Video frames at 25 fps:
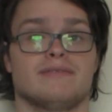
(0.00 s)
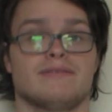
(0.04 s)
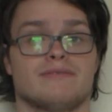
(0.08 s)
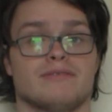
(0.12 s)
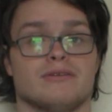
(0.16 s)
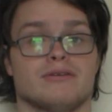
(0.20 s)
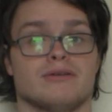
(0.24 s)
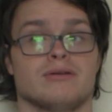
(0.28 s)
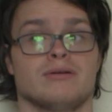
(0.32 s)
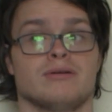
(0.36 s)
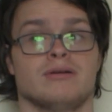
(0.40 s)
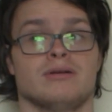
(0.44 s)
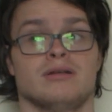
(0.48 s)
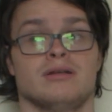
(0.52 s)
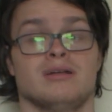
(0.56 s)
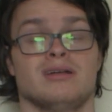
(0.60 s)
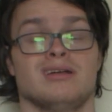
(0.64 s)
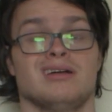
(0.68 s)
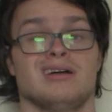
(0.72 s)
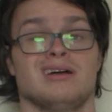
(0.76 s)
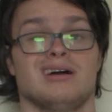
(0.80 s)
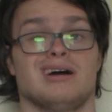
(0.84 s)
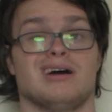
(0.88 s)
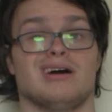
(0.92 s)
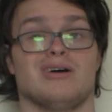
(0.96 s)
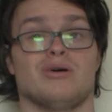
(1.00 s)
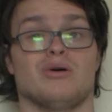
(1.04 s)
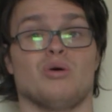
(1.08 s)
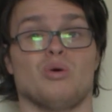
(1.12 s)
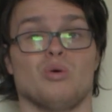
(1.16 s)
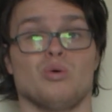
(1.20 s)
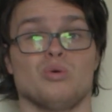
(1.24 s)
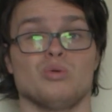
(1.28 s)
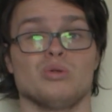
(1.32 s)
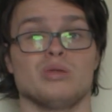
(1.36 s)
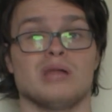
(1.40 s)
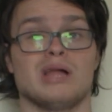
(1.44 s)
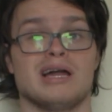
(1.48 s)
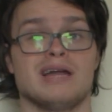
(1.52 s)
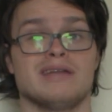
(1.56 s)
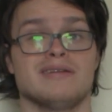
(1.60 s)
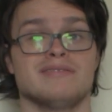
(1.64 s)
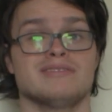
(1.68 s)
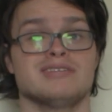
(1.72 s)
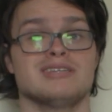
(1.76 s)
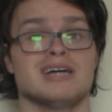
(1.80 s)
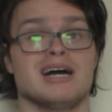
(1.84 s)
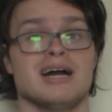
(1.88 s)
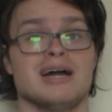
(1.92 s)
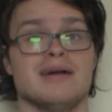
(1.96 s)
for a whole lot
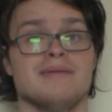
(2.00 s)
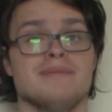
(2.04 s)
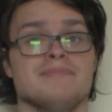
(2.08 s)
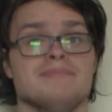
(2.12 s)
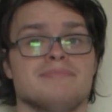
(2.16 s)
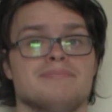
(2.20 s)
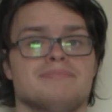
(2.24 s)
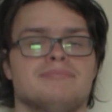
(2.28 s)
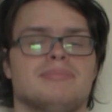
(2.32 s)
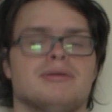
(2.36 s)
of time,